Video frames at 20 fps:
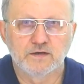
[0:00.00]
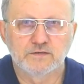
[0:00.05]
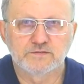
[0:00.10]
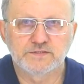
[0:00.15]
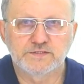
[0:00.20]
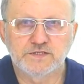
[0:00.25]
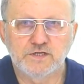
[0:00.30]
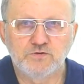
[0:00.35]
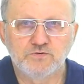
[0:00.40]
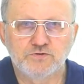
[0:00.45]
The
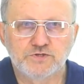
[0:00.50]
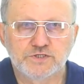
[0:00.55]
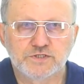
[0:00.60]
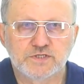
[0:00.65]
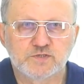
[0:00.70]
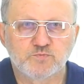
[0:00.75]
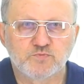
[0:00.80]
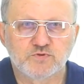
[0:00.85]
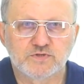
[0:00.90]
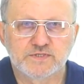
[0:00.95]
solution
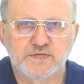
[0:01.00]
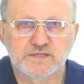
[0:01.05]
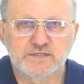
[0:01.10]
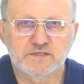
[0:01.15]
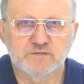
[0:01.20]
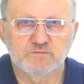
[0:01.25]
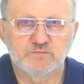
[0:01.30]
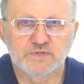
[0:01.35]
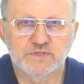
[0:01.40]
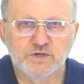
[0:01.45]
is
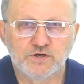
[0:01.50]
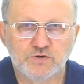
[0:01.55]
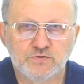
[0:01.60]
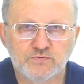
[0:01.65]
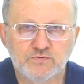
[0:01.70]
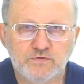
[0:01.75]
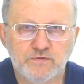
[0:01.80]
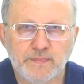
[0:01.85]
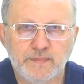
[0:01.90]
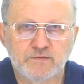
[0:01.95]
presented
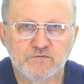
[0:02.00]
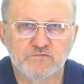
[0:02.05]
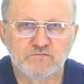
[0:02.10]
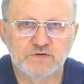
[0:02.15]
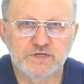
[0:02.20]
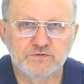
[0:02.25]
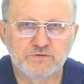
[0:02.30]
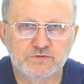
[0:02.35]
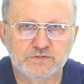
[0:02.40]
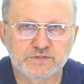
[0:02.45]
below.
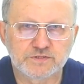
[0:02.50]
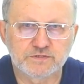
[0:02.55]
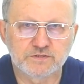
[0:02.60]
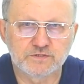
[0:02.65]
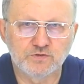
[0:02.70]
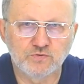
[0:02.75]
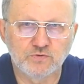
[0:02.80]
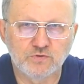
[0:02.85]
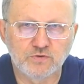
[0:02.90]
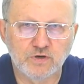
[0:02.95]
We use the
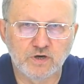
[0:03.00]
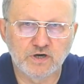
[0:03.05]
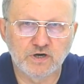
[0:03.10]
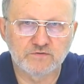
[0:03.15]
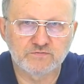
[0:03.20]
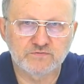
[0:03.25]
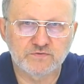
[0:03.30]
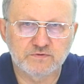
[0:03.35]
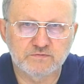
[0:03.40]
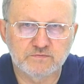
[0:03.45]
law
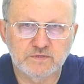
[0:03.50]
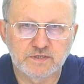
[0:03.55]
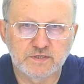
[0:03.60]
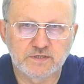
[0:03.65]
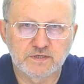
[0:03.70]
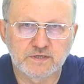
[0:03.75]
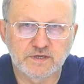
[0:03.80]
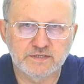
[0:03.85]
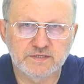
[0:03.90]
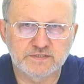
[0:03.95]
of
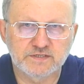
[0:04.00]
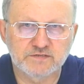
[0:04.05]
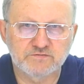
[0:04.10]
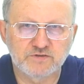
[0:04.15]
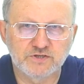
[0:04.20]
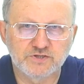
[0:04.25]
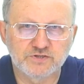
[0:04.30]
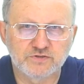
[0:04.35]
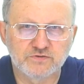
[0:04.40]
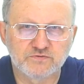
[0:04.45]

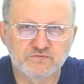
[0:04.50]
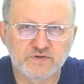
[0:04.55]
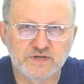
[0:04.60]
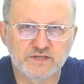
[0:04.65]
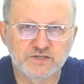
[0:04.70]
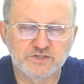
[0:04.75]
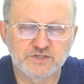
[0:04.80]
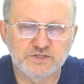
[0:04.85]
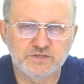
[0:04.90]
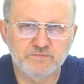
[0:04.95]
conservation of
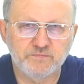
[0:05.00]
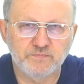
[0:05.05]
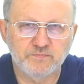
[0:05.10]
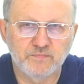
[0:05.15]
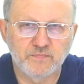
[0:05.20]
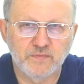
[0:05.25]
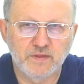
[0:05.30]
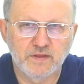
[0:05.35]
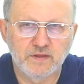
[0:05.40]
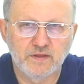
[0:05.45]
energy,
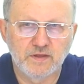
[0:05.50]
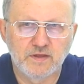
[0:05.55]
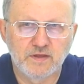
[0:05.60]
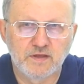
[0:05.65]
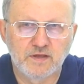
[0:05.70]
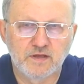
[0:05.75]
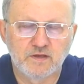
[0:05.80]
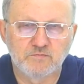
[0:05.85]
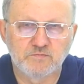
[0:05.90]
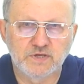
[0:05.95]

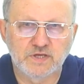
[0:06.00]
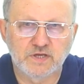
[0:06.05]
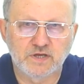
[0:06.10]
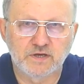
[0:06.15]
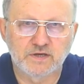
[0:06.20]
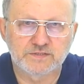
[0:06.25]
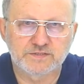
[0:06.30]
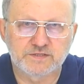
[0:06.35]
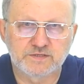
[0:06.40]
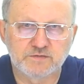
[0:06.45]

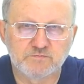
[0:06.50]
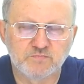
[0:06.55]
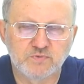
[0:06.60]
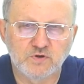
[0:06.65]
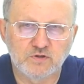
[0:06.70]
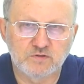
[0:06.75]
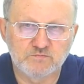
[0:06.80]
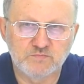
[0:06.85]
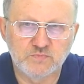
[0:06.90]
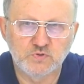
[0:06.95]
because the
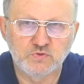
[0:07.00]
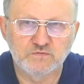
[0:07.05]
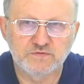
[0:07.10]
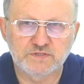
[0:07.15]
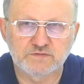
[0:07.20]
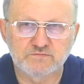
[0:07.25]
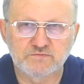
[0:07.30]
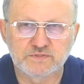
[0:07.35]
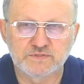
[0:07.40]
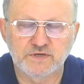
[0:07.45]
ball
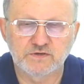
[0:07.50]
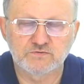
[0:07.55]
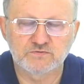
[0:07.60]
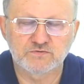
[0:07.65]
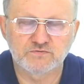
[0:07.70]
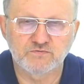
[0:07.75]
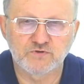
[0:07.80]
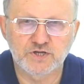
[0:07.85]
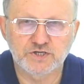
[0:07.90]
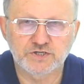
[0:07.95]
moves without
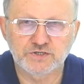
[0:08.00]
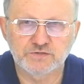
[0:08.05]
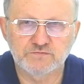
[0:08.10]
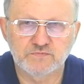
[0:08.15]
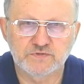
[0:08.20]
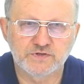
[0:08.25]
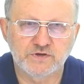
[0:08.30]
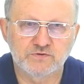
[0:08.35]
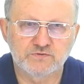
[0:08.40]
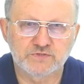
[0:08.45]
friction,
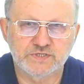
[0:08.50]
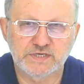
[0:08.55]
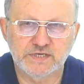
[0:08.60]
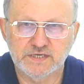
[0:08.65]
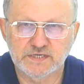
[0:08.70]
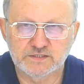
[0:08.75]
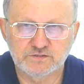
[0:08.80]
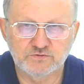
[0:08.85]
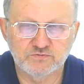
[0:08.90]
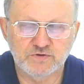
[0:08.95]
without
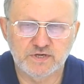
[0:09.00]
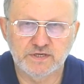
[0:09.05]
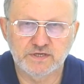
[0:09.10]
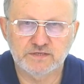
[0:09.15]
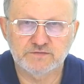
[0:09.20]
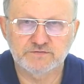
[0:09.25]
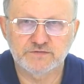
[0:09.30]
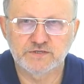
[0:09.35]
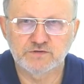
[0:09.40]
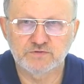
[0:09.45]
air
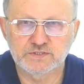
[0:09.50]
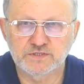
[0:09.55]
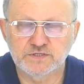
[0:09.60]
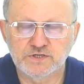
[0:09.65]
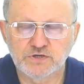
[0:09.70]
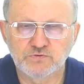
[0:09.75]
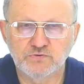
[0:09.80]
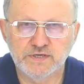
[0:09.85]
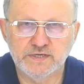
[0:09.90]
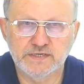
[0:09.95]
drag. There is
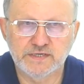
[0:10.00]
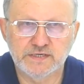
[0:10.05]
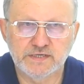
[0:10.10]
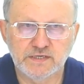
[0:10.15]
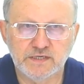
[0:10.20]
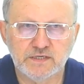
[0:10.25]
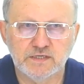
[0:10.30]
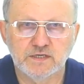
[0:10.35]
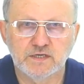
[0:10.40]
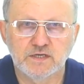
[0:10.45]
no
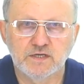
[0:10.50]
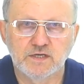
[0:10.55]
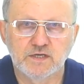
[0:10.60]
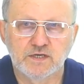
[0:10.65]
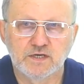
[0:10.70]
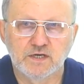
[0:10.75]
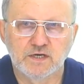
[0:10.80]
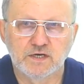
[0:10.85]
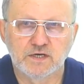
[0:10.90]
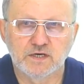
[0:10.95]
air
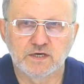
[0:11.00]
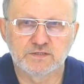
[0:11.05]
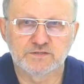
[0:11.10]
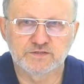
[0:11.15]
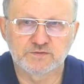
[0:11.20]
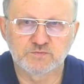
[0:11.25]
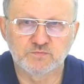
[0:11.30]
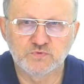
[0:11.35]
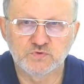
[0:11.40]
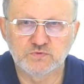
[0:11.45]
on
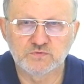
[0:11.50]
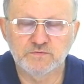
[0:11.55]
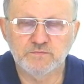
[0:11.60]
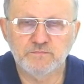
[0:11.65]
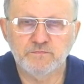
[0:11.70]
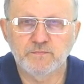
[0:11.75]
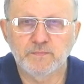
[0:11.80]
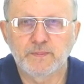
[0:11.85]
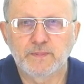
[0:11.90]
the moon.